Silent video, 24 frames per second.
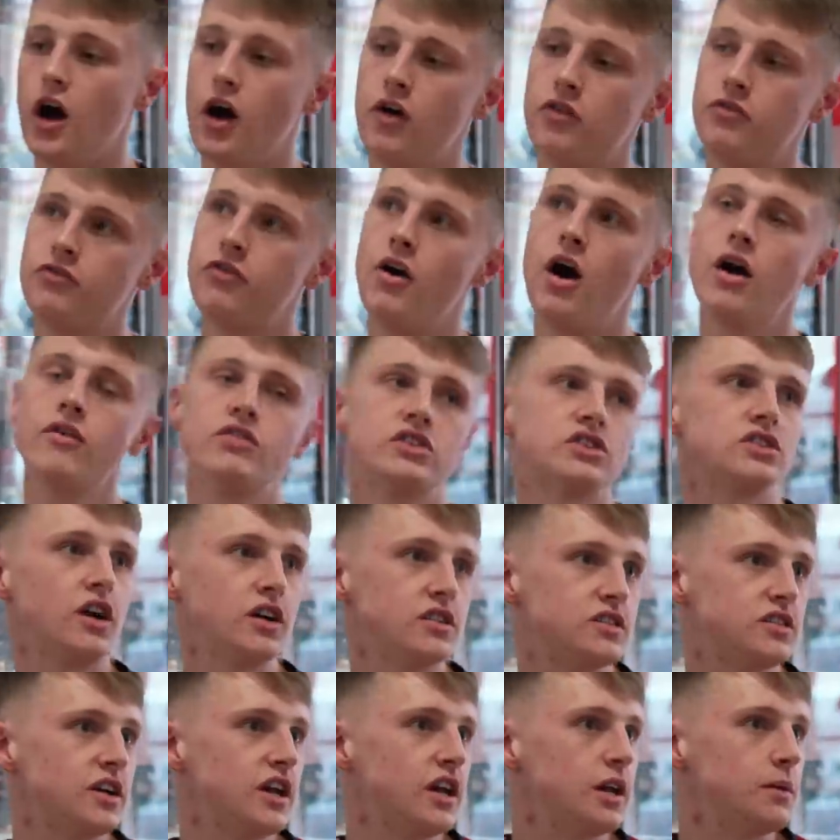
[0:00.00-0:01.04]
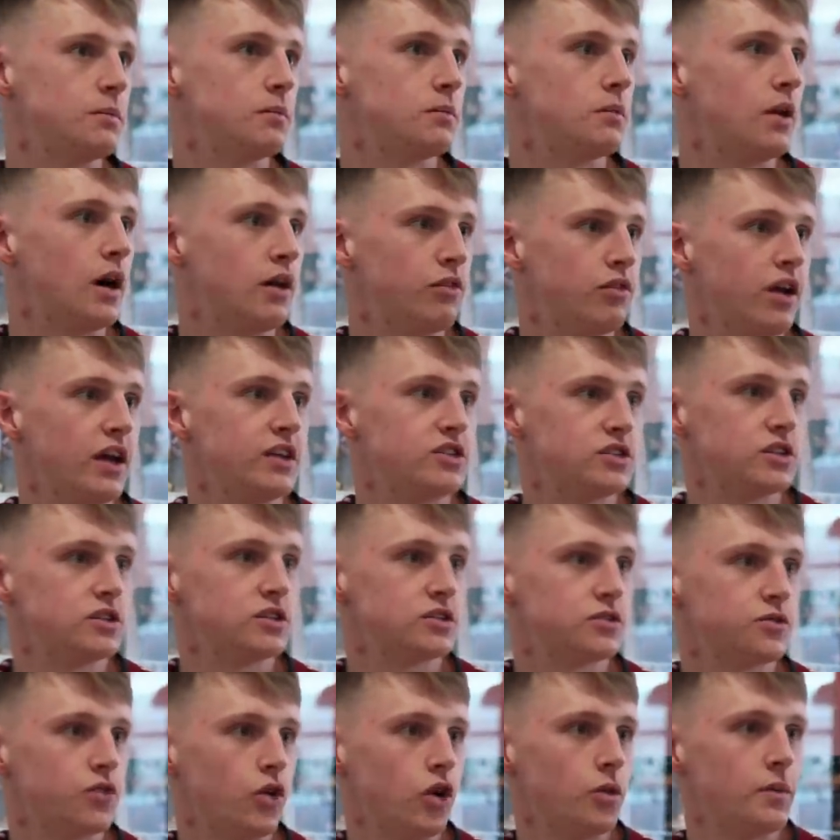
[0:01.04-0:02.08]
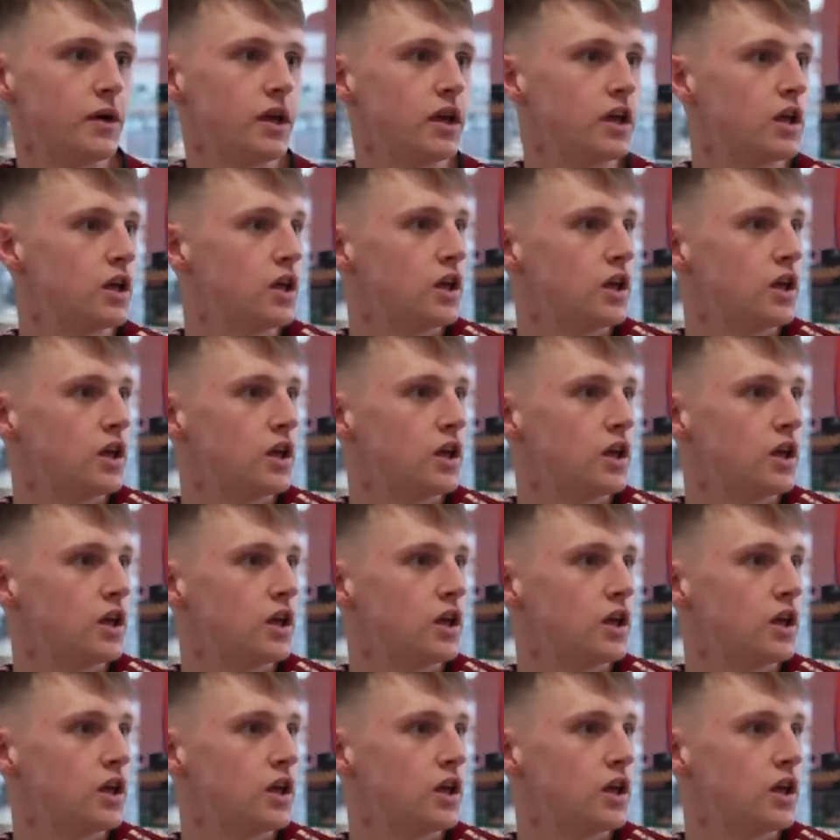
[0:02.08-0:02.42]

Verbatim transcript: a five-a-side team Ooh. of legends for me.